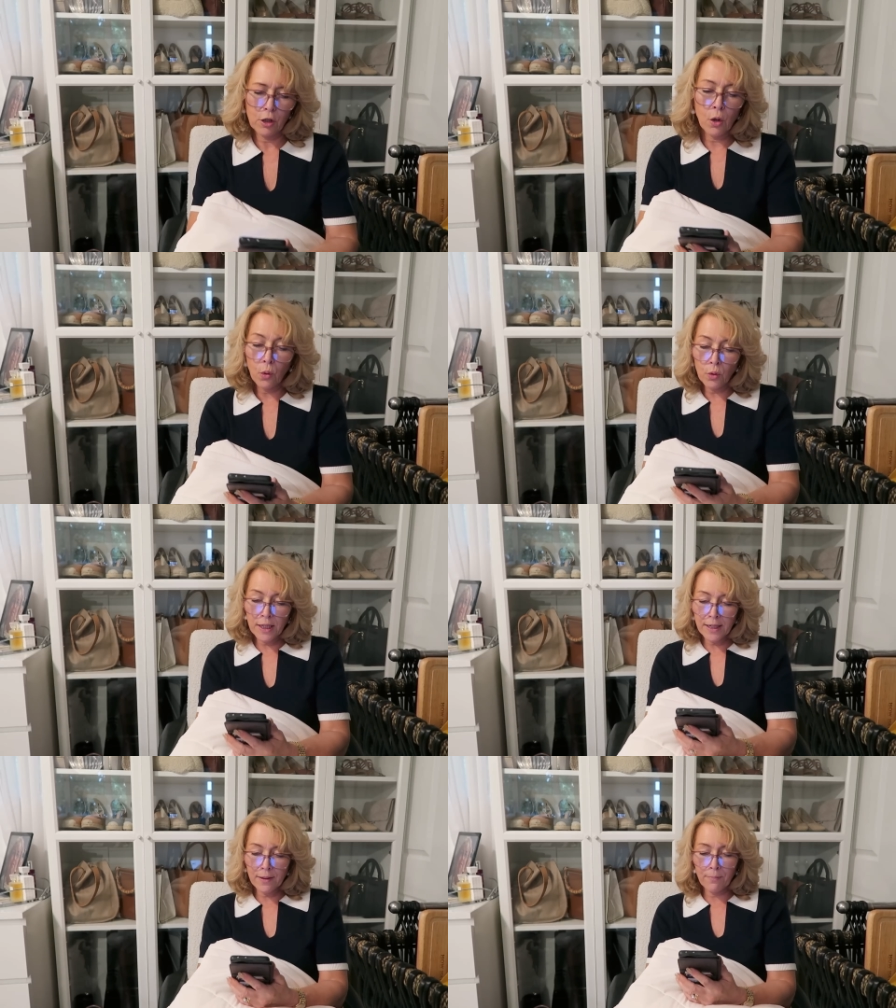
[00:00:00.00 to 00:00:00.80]

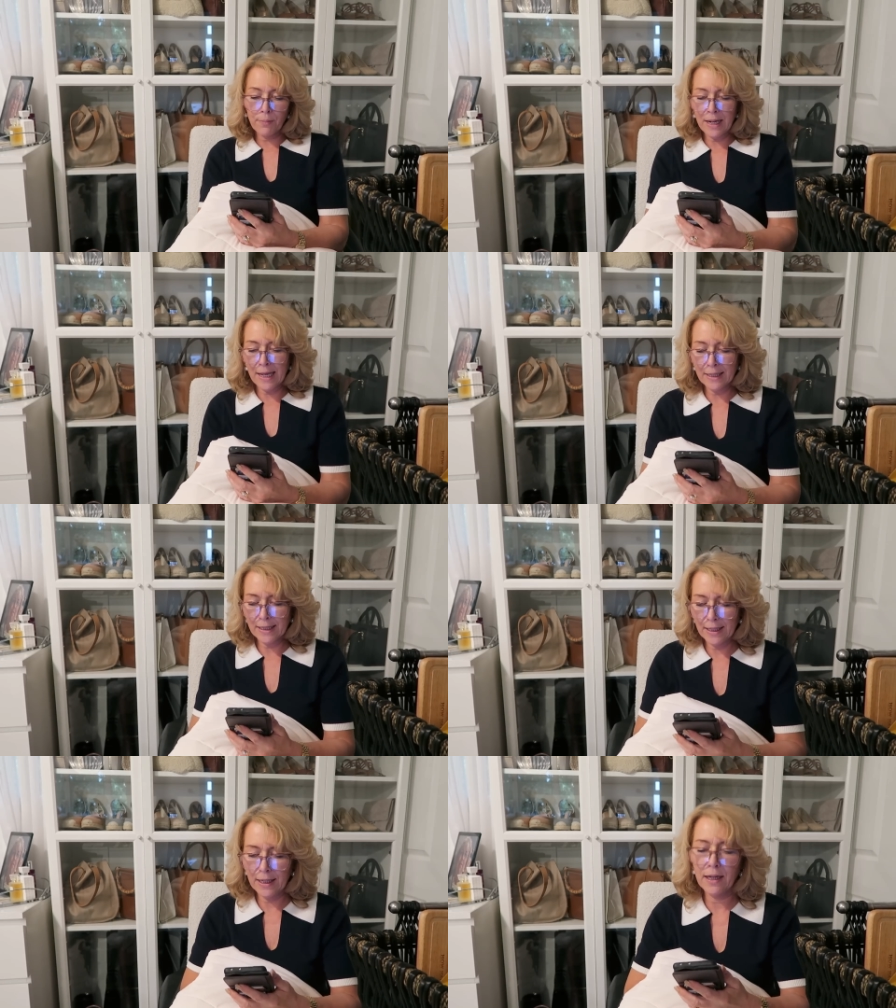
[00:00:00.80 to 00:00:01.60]
Cooling
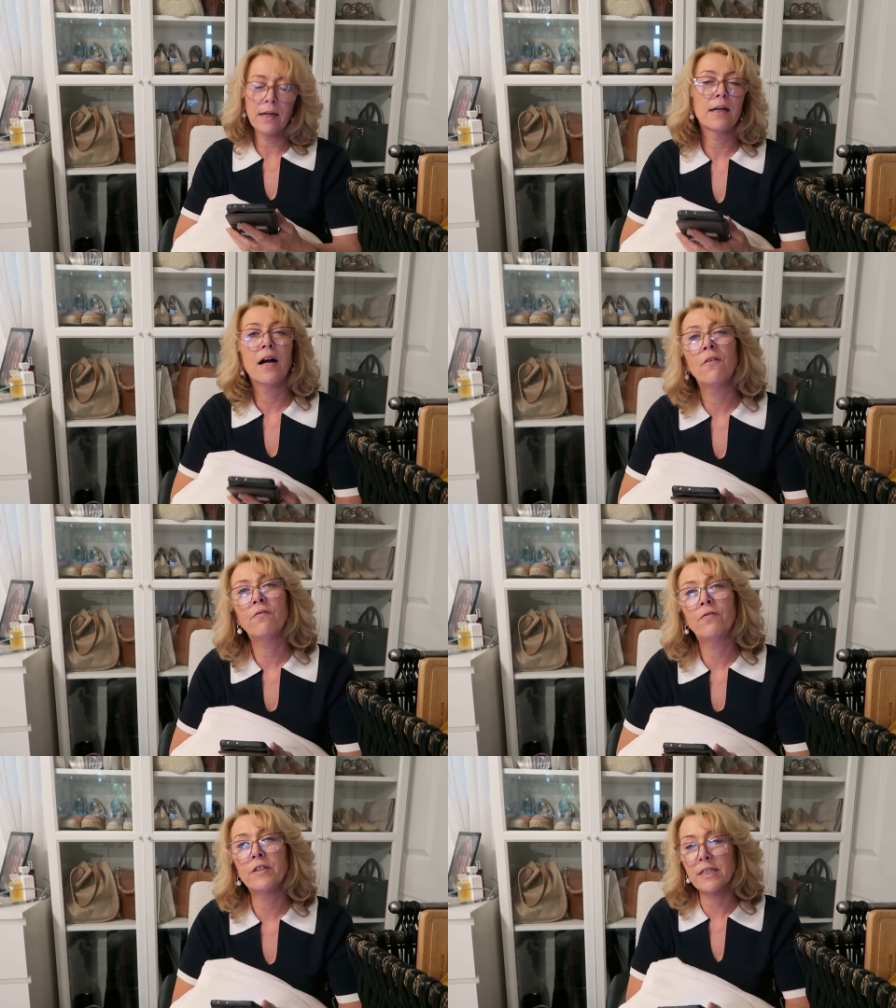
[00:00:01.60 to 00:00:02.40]
Blanket
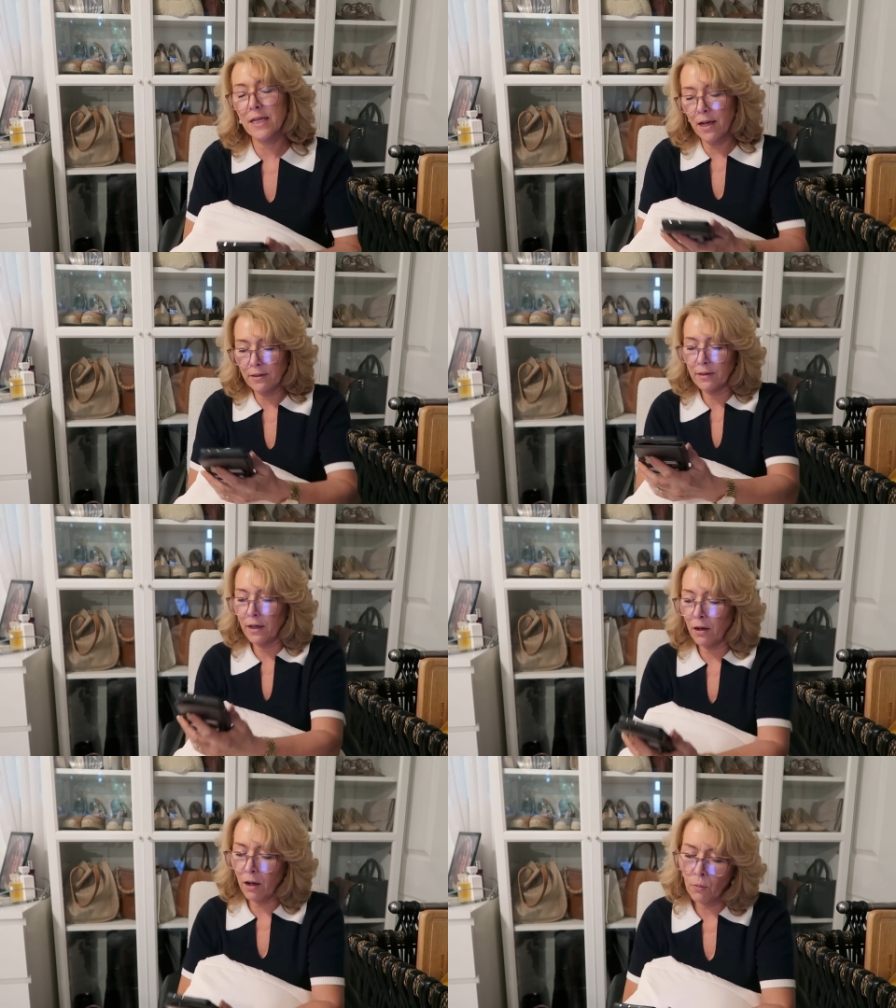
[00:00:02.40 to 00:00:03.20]
Comforter.
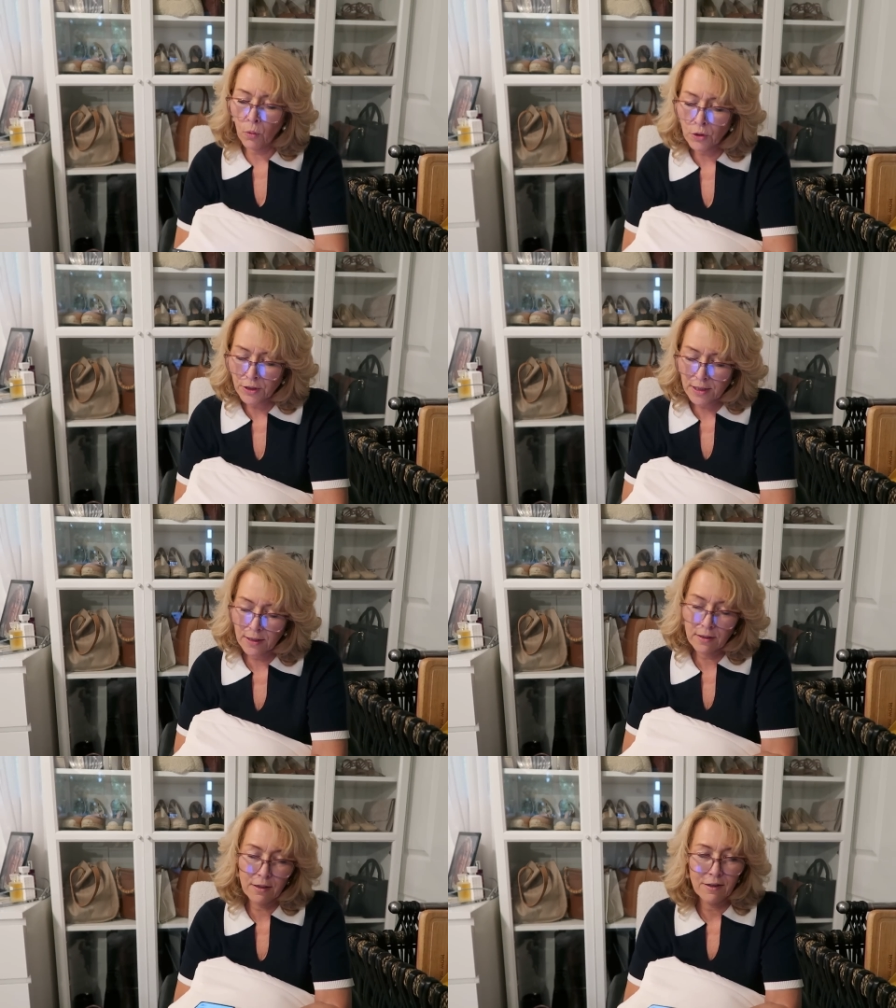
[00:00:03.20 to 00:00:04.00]
Now, I
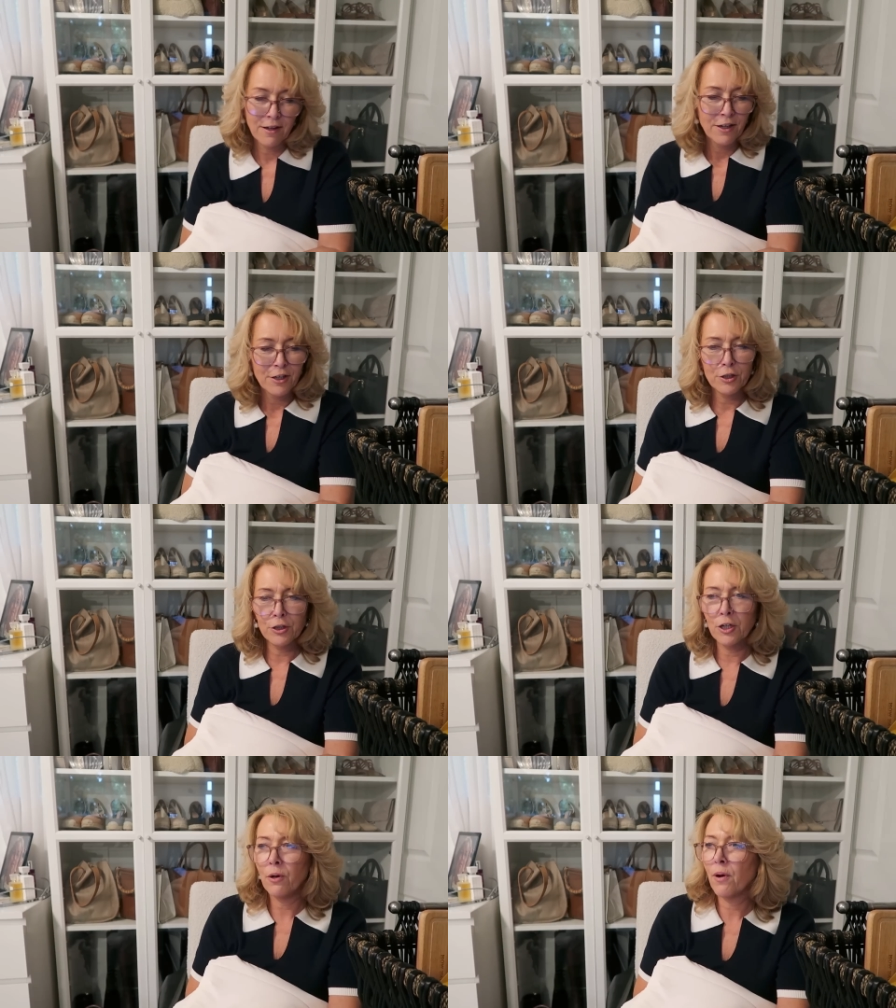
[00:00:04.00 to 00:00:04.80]
wanted,
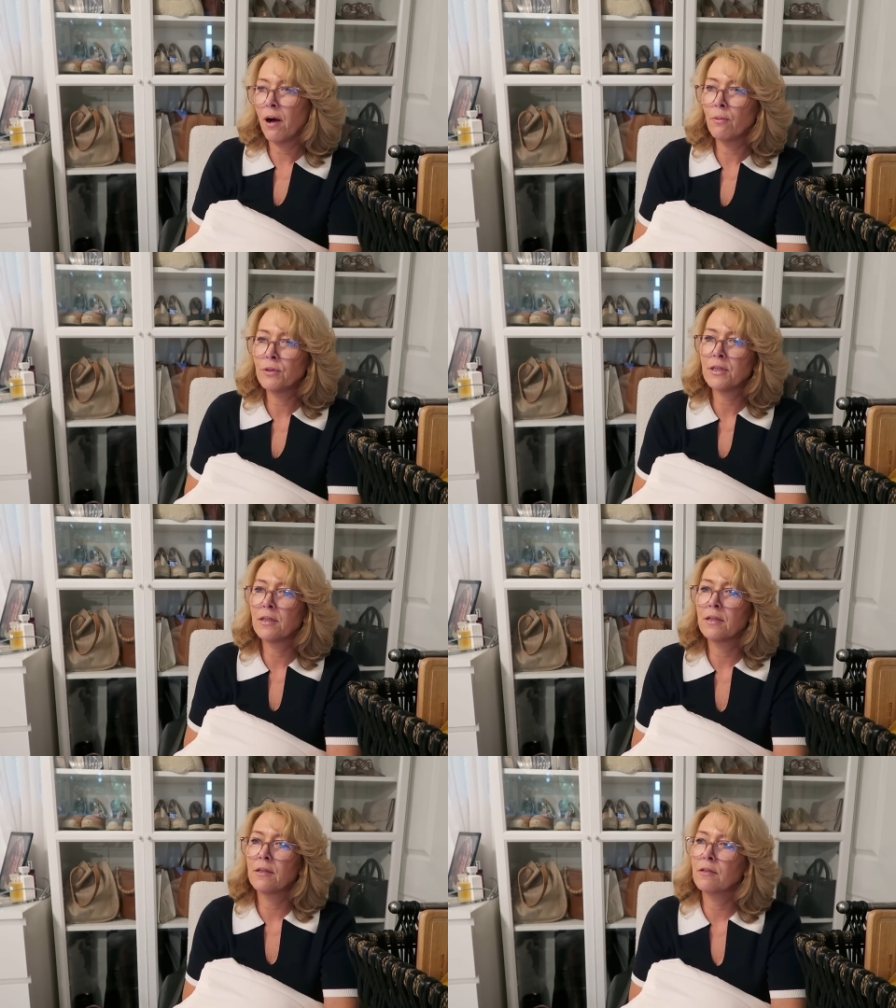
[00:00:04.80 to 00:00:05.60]
you know, I was
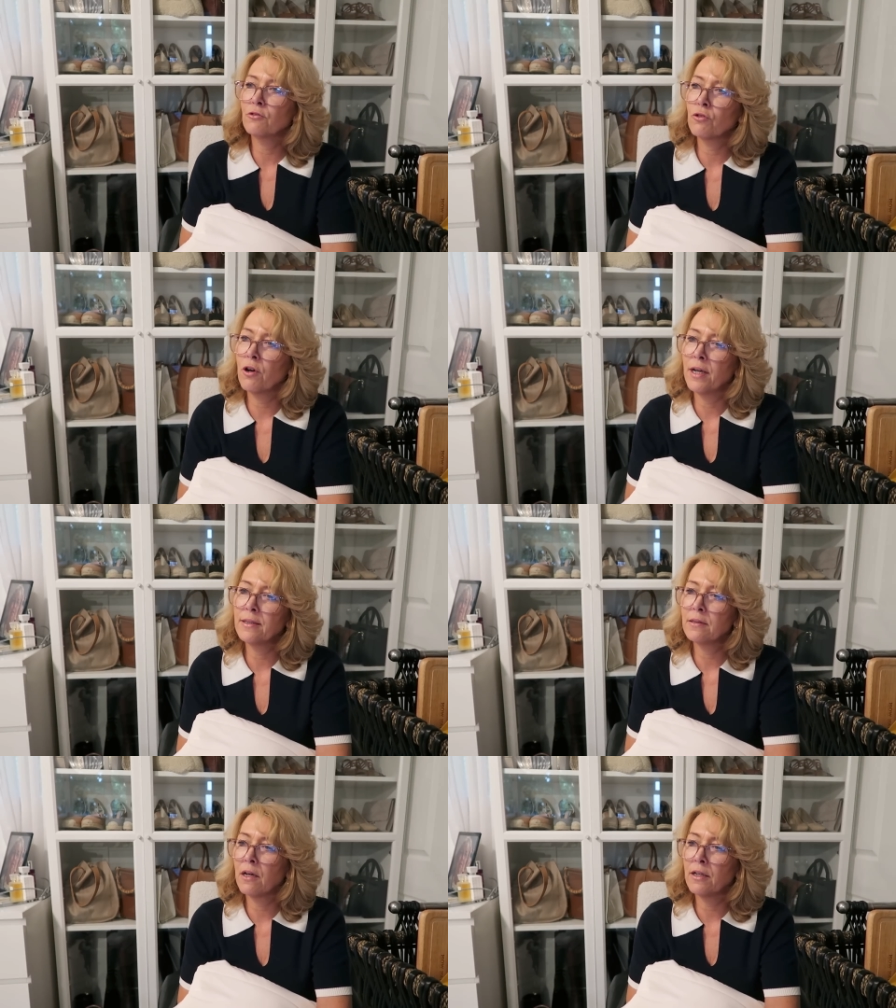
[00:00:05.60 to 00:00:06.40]
going to try
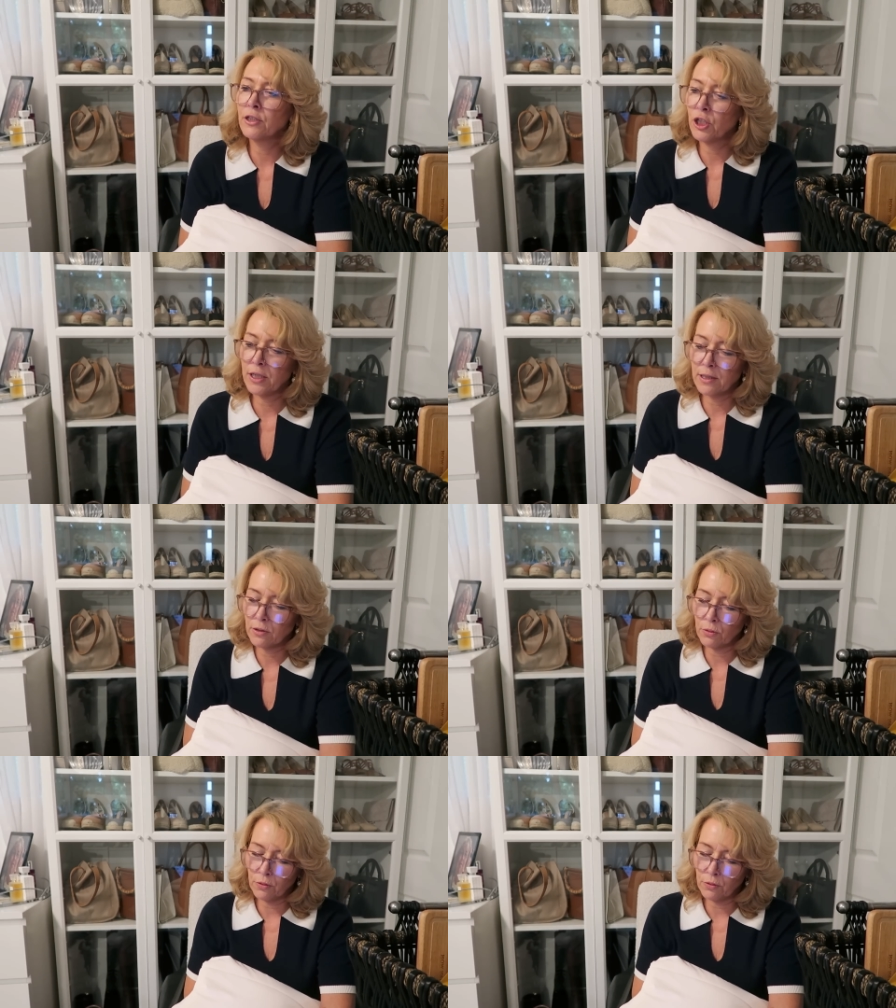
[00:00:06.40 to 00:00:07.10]
and digest